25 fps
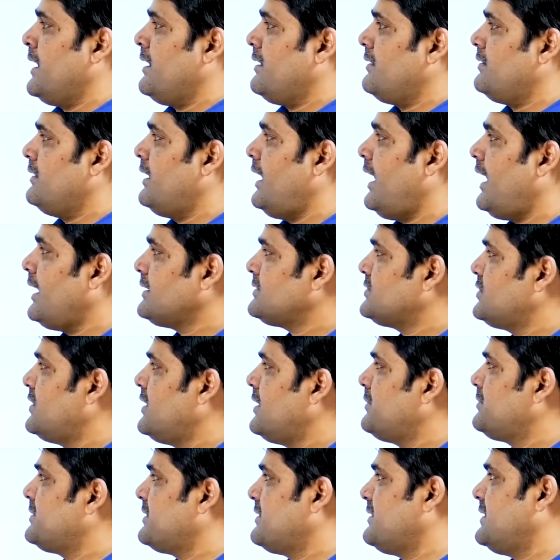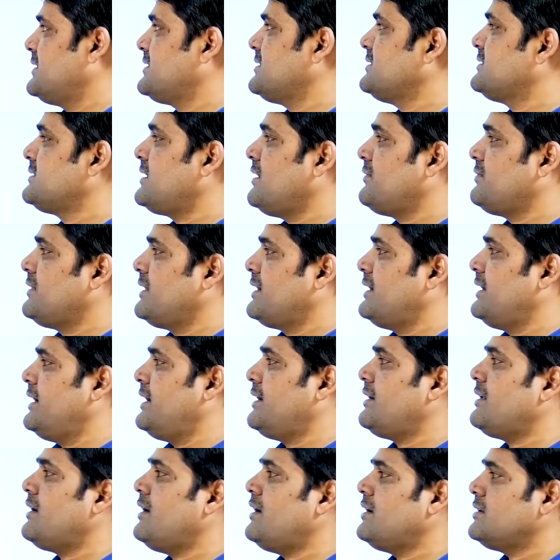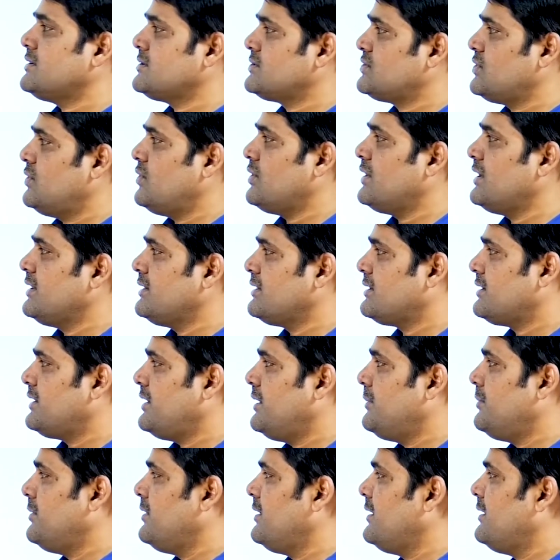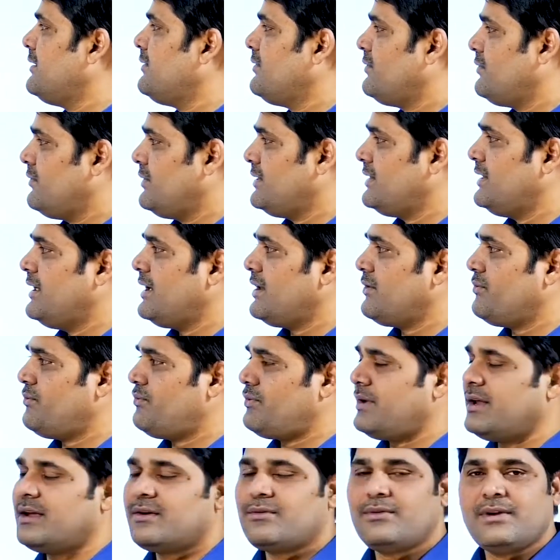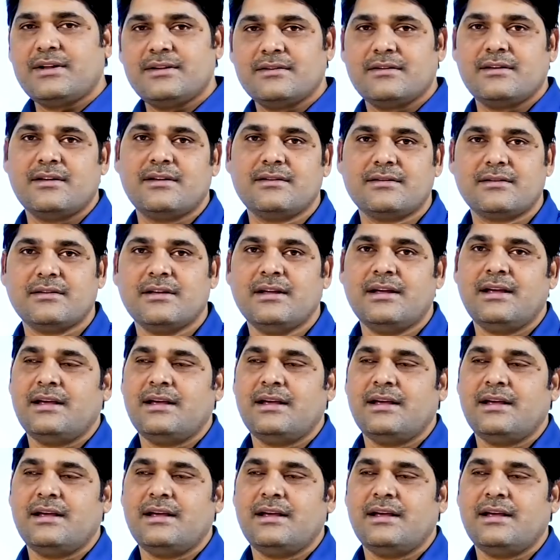the actual observations of the data shown in the table with their frequencies